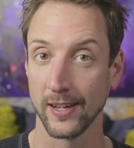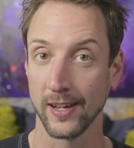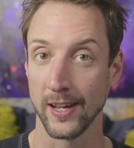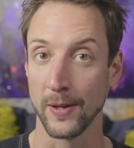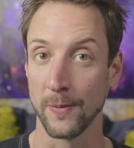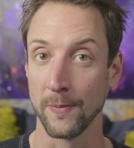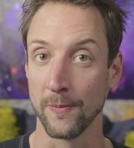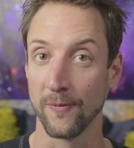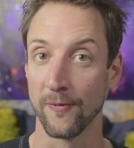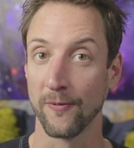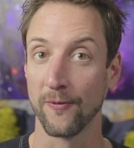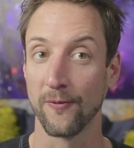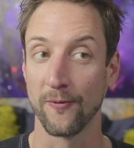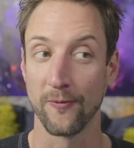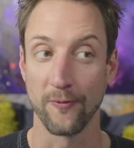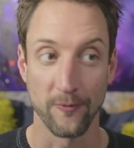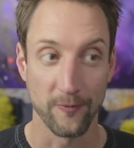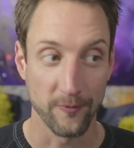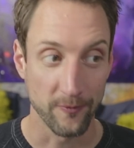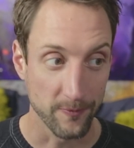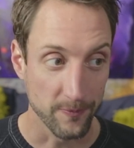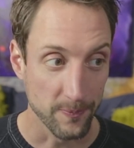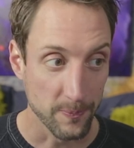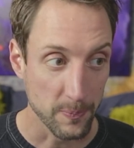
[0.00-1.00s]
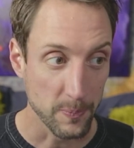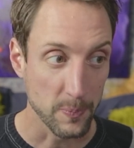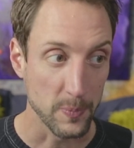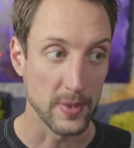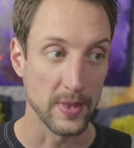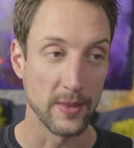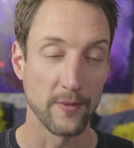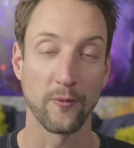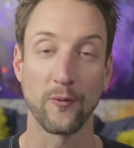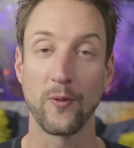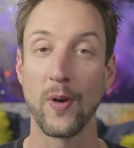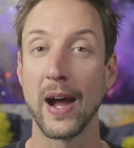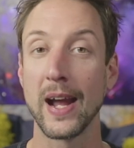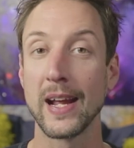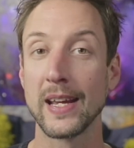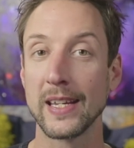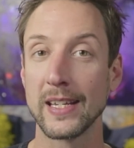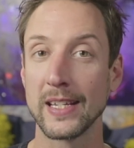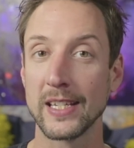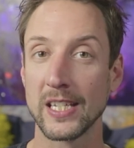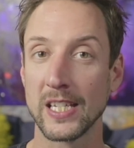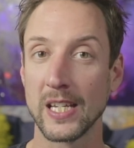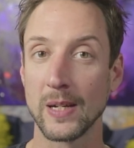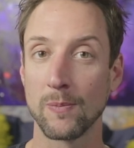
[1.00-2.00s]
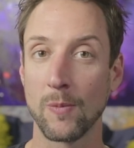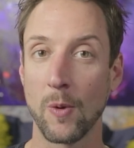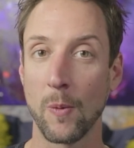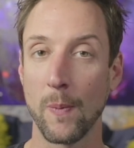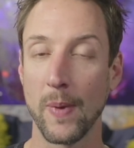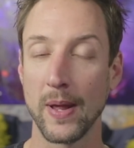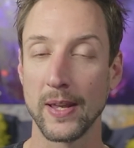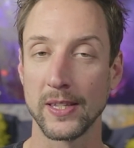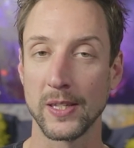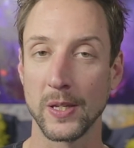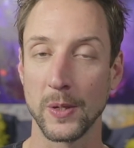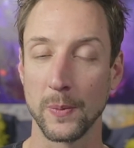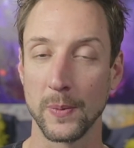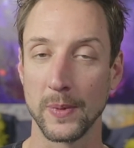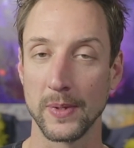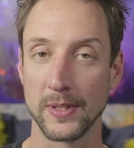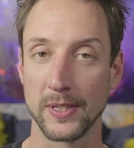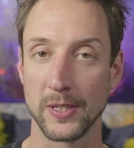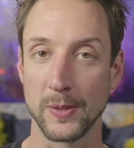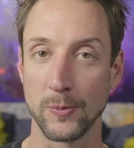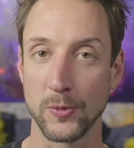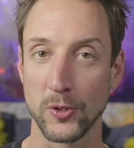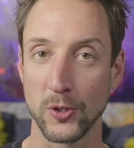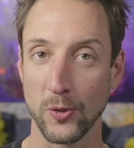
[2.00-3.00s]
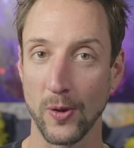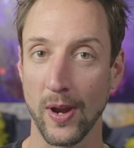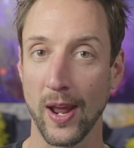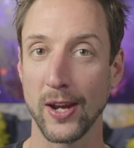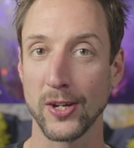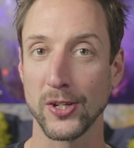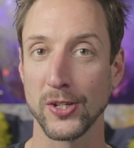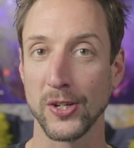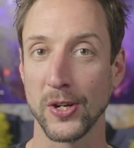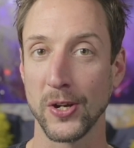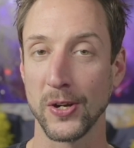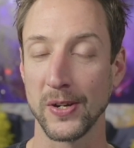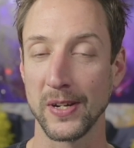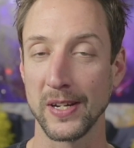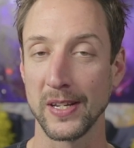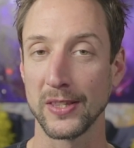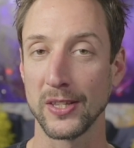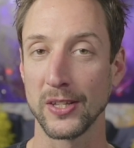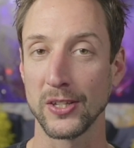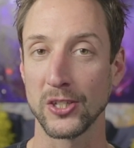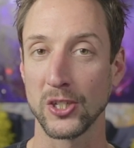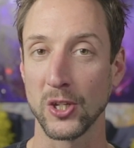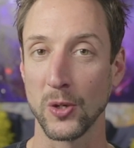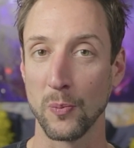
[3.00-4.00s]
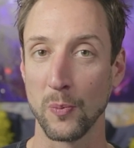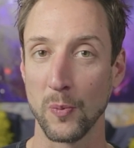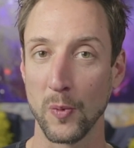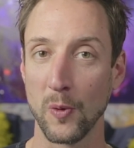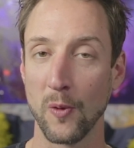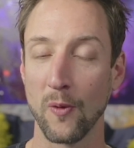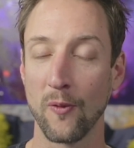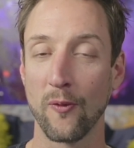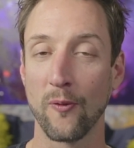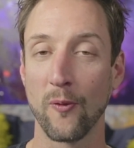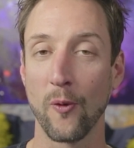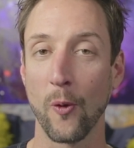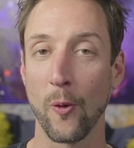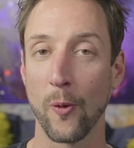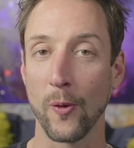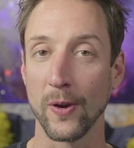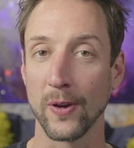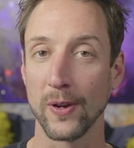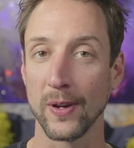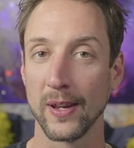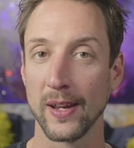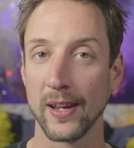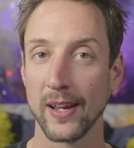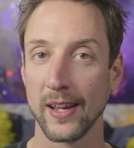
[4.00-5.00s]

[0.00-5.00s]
And finding some momentum and some traction underneath us to move forward